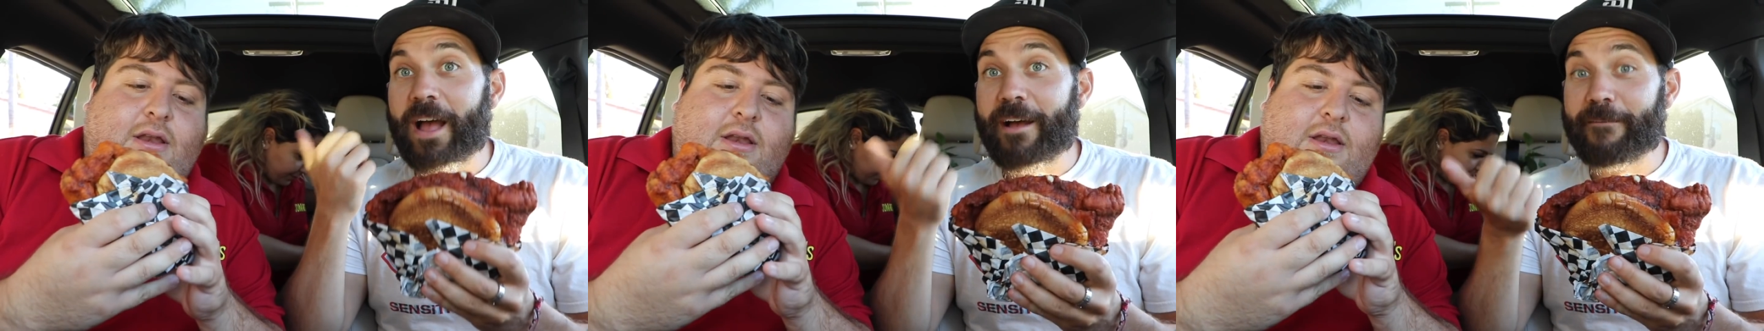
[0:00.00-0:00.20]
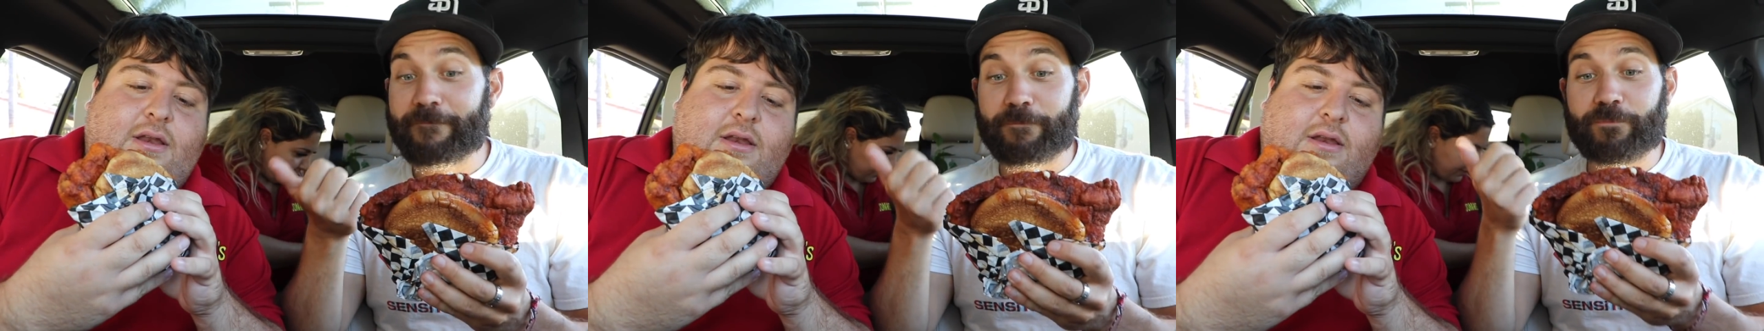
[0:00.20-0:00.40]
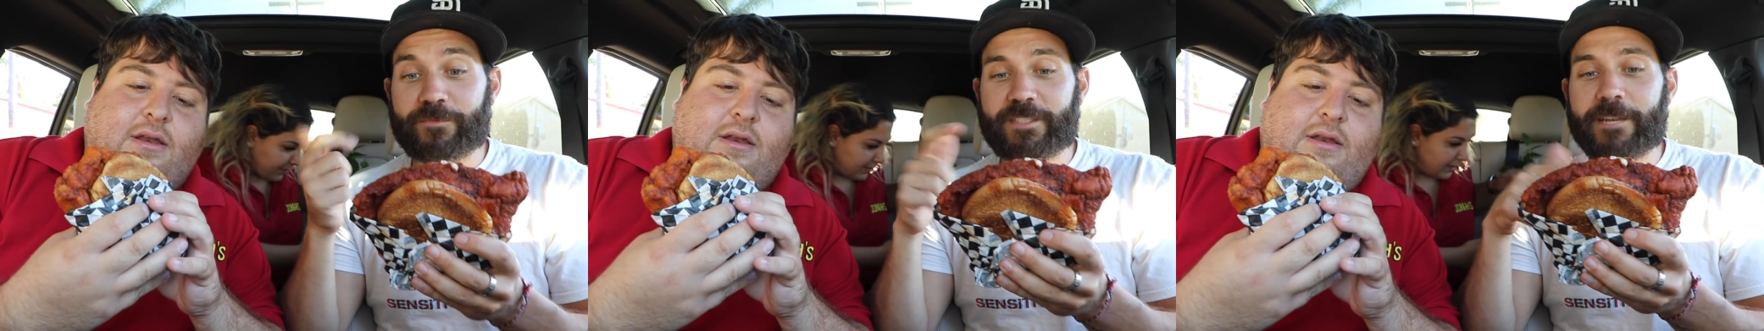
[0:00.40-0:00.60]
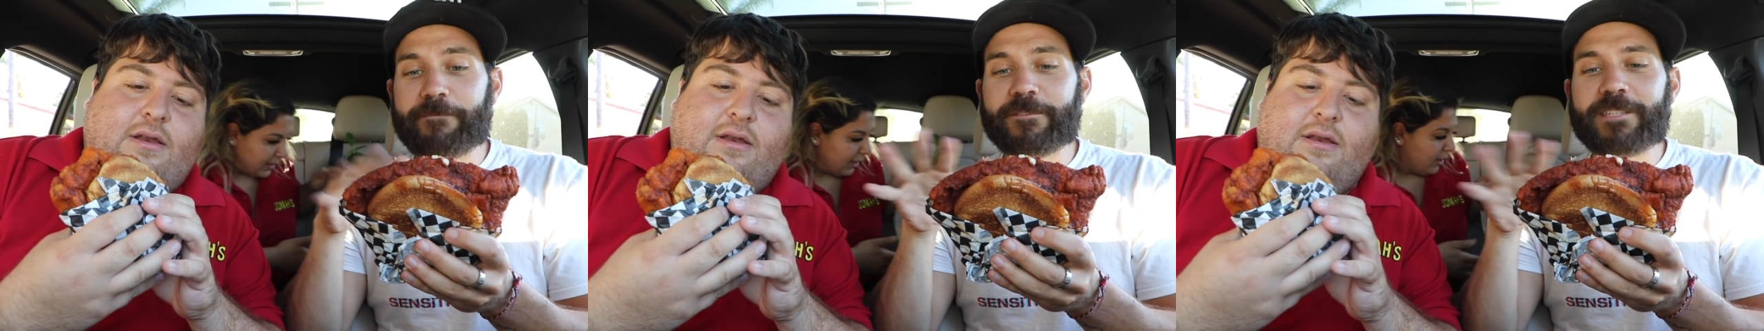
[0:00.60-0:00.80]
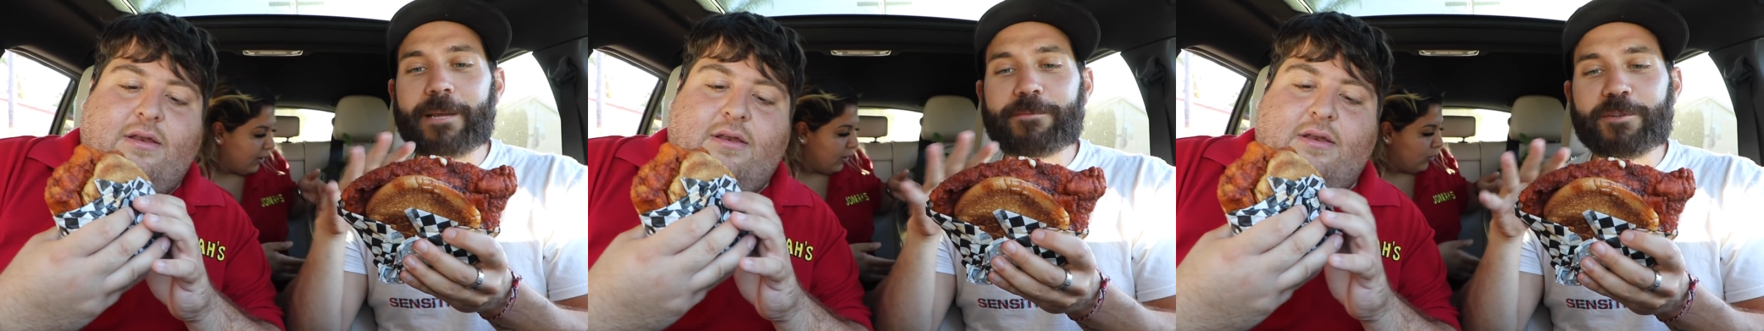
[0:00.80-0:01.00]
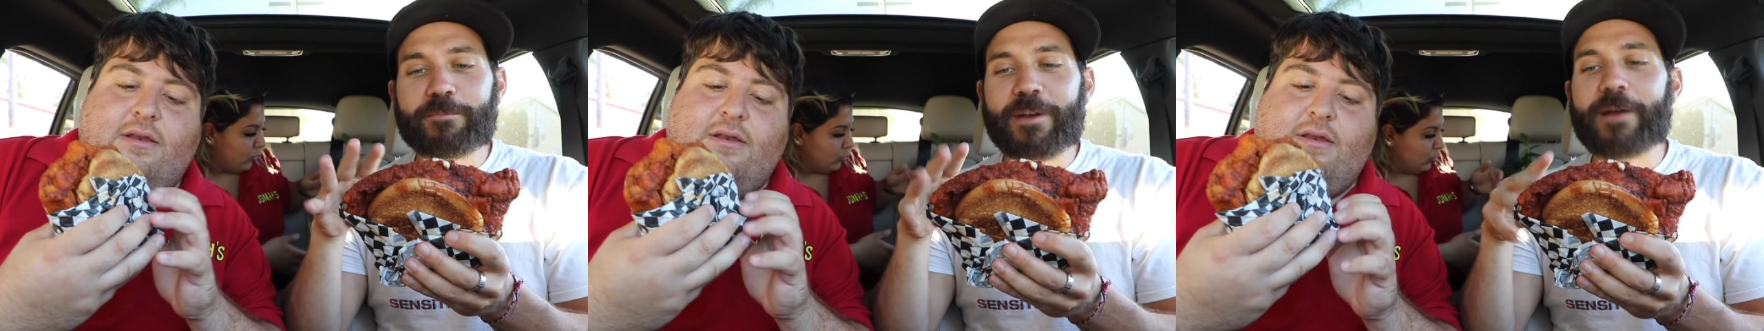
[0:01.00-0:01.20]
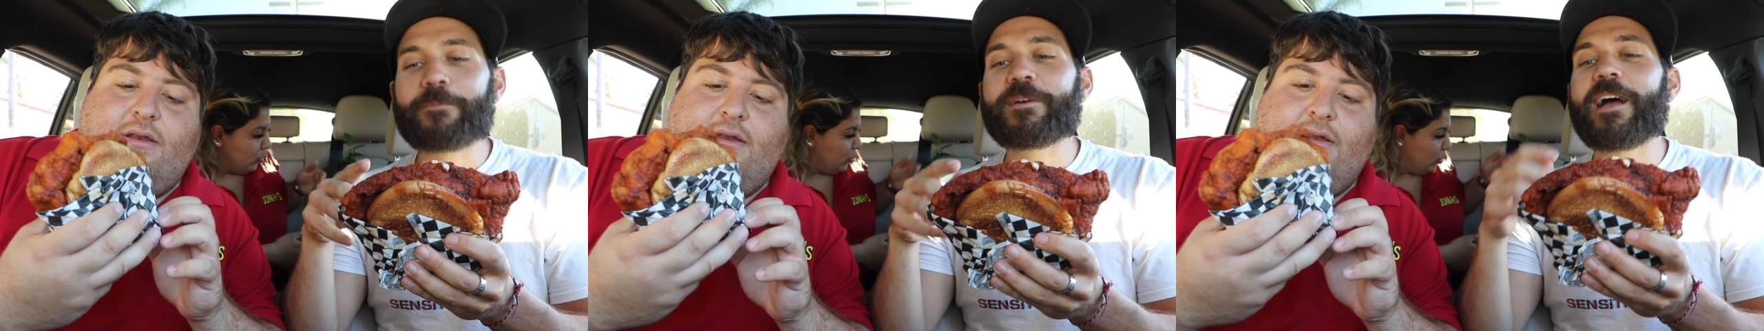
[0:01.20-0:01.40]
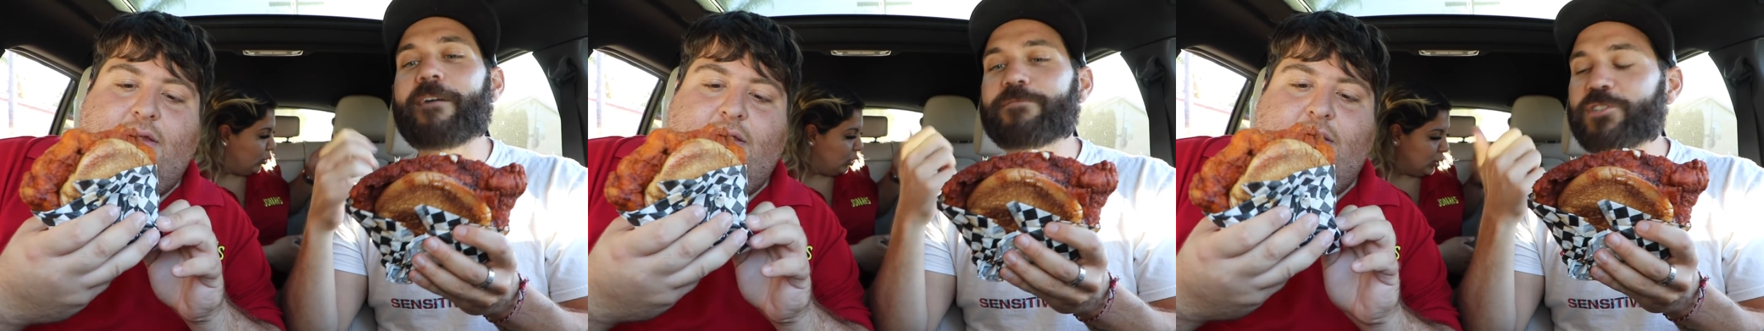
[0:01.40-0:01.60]
Speaker 1: have different types of bread.
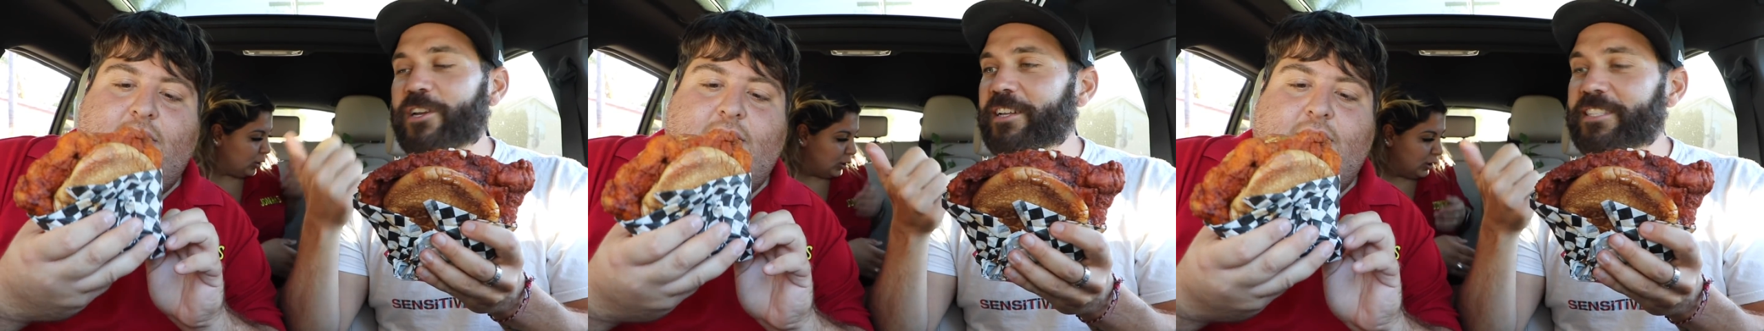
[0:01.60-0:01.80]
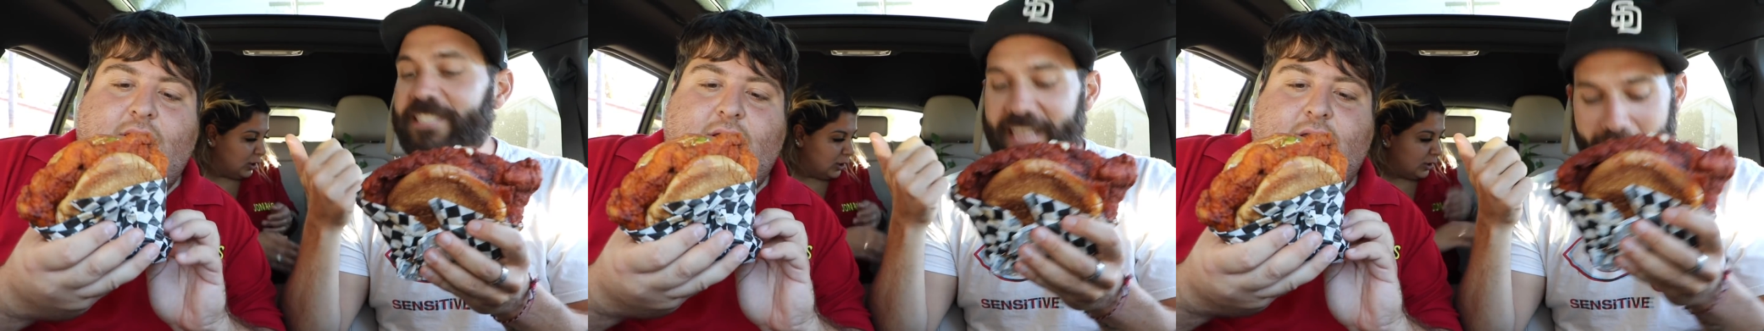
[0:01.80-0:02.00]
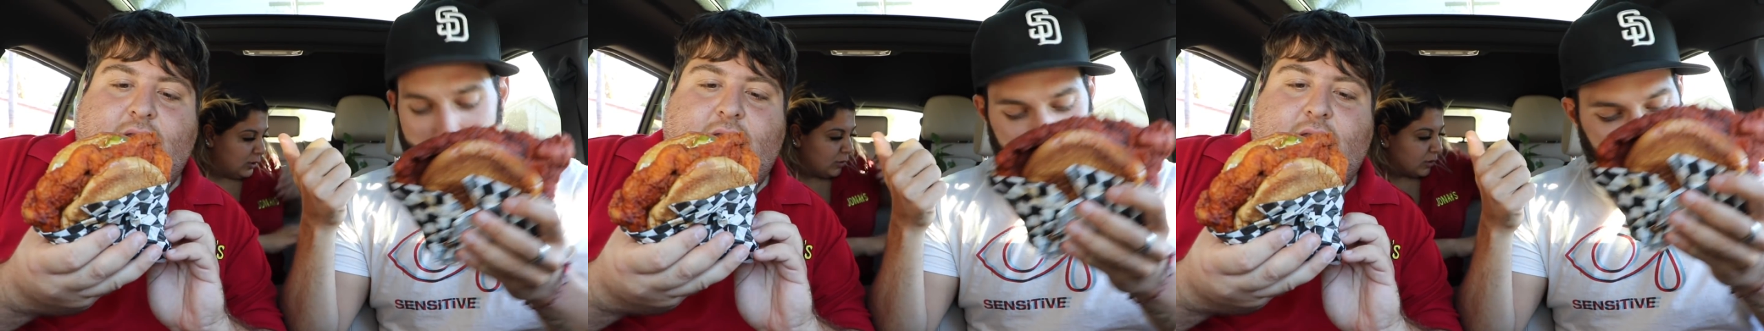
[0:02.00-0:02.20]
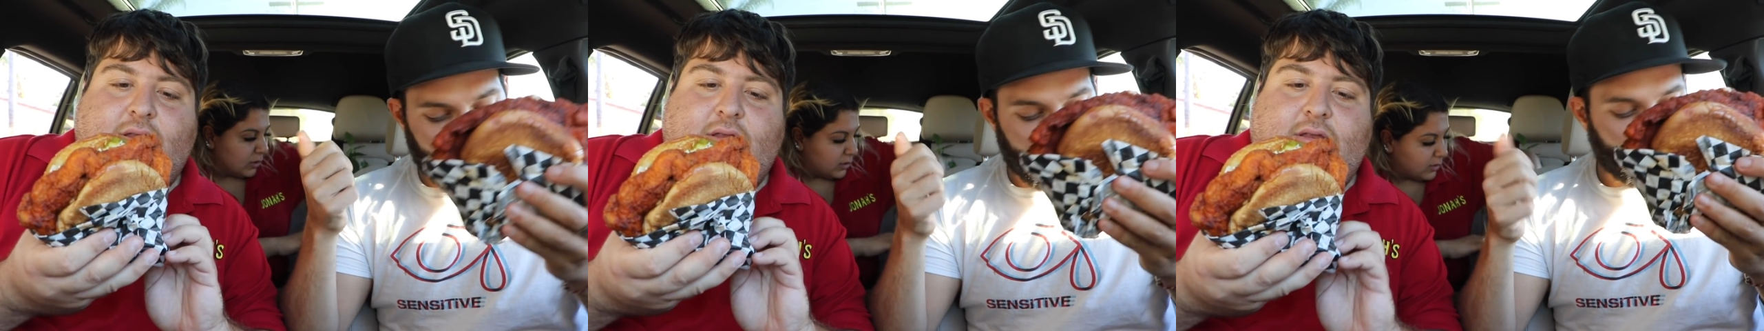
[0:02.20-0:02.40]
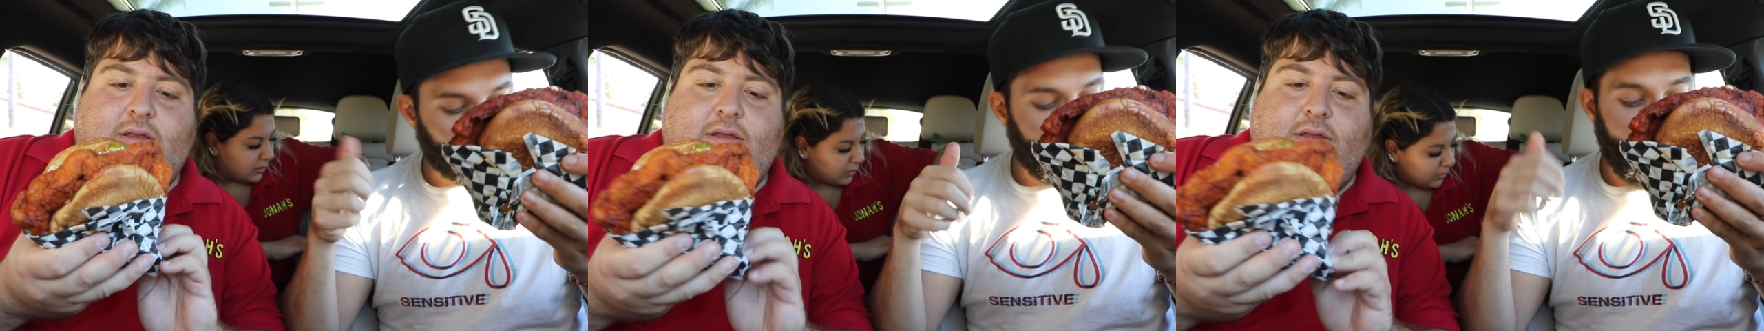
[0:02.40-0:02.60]
We have chicken sandwiches. We